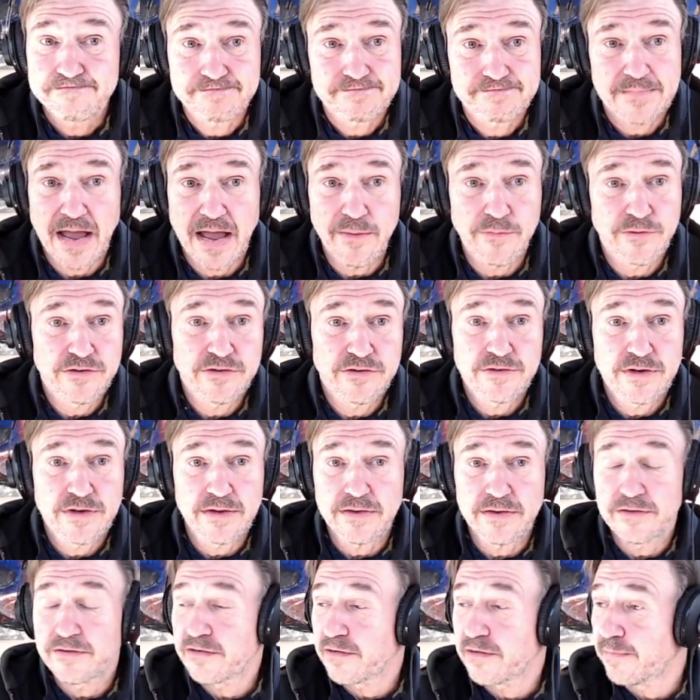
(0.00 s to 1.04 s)
I was just
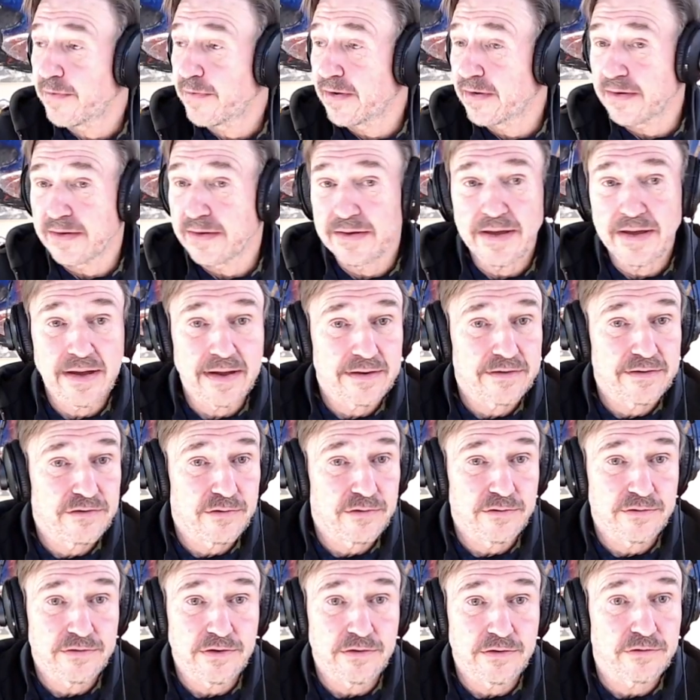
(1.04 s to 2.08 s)
telling somebody, God,
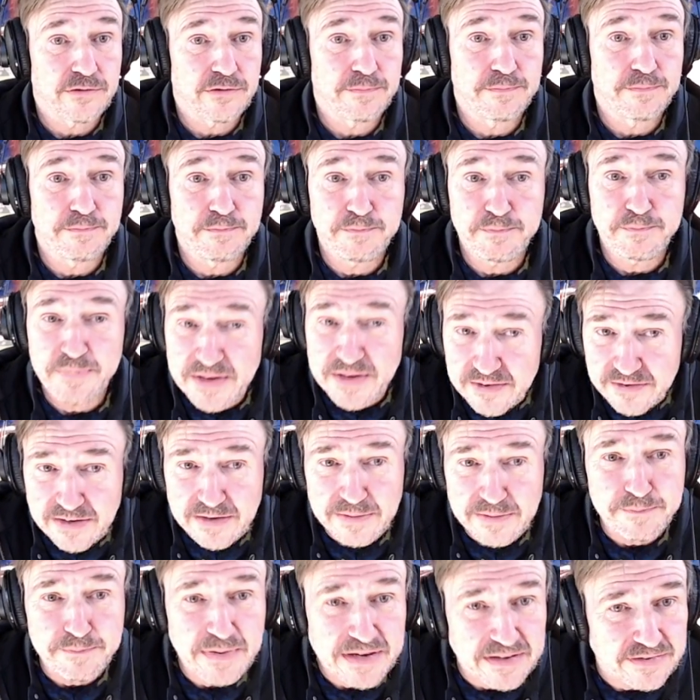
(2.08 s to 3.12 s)
Tuesdays are
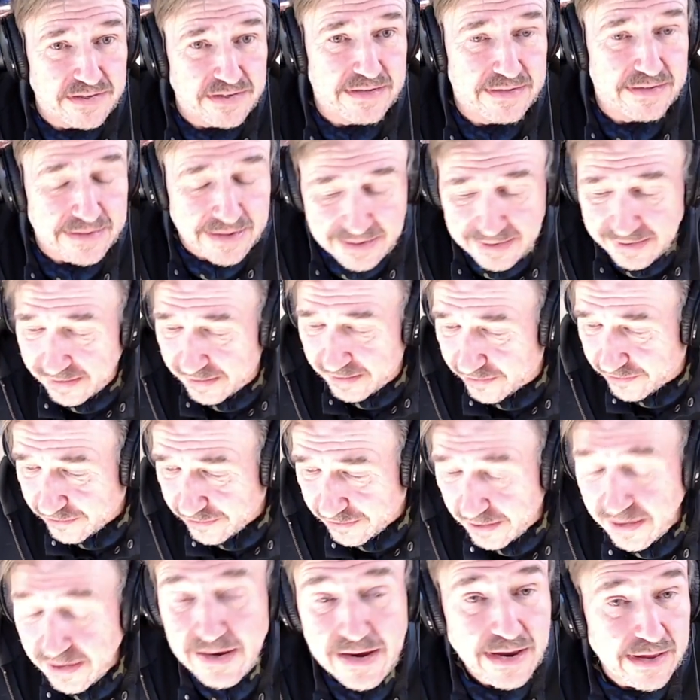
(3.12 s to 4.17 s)
busy, busy
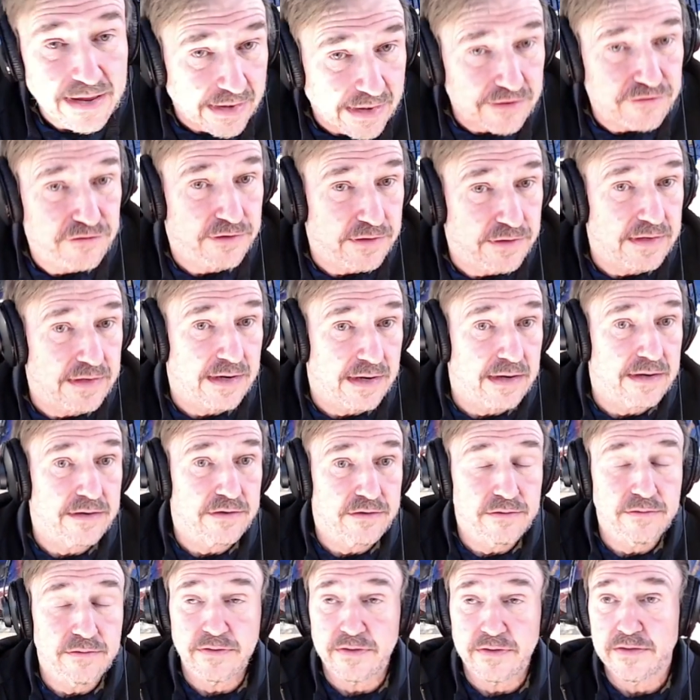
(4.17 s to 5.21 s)
days. And that's the day I
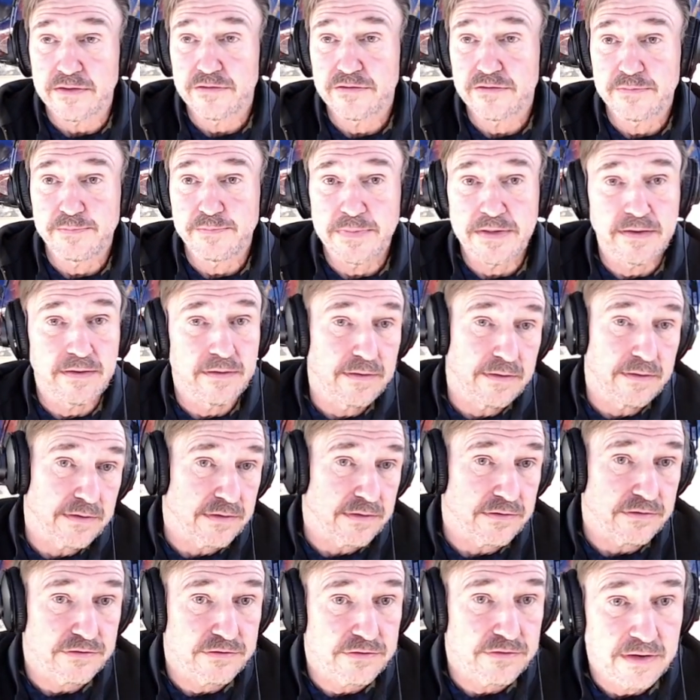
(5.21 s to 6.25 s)
do this,
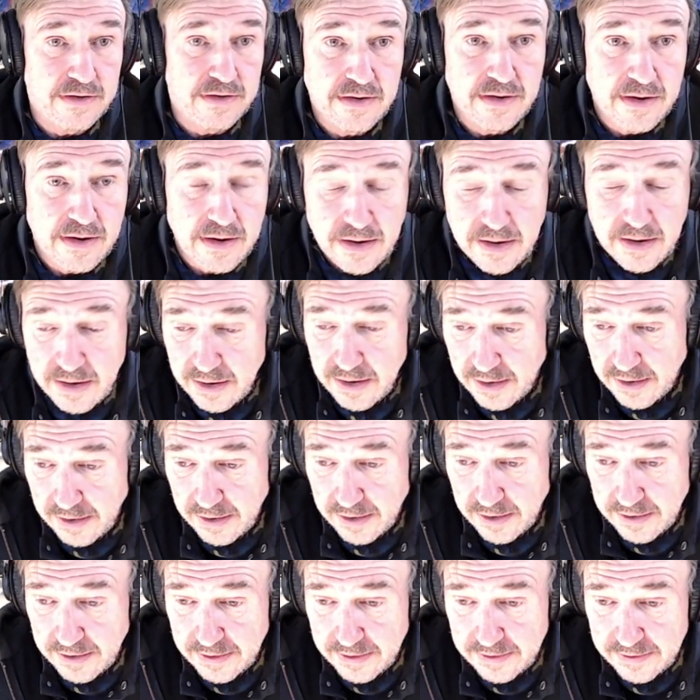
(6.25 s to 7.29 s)
because
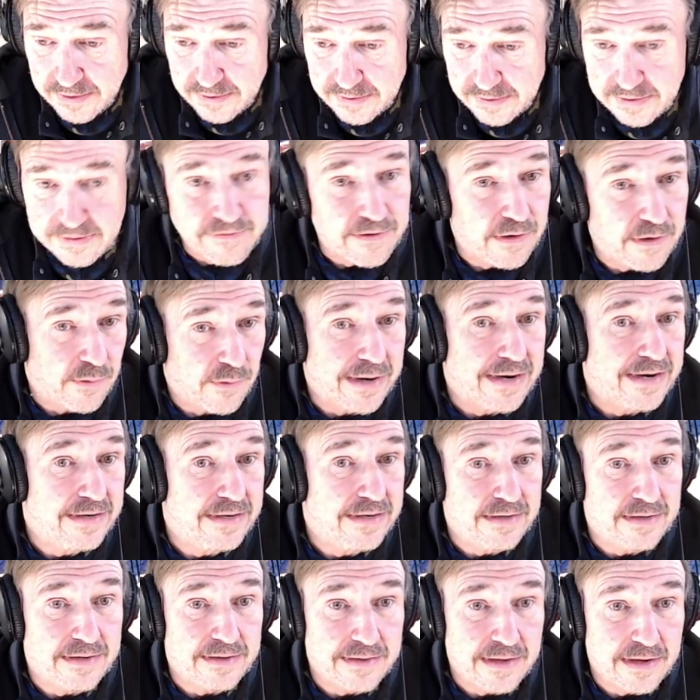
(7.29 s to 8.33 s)
if I waited
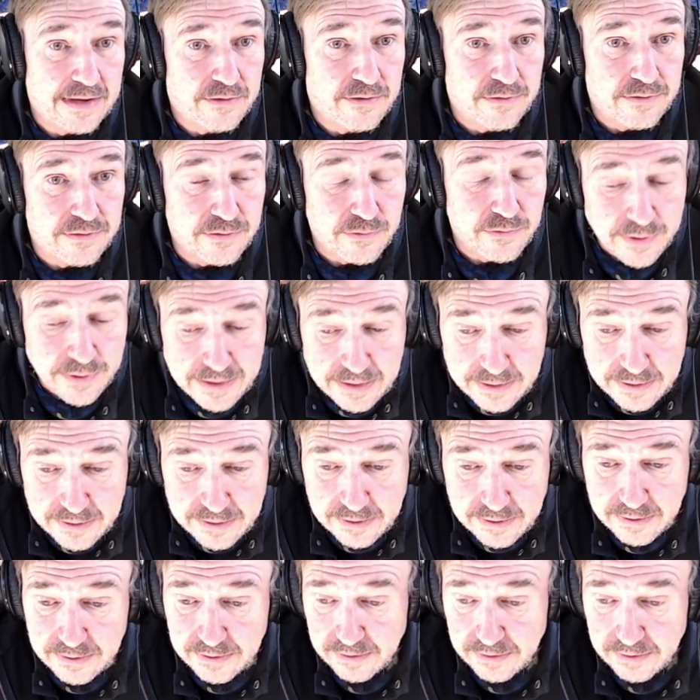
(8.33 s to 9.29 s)
any later in the week,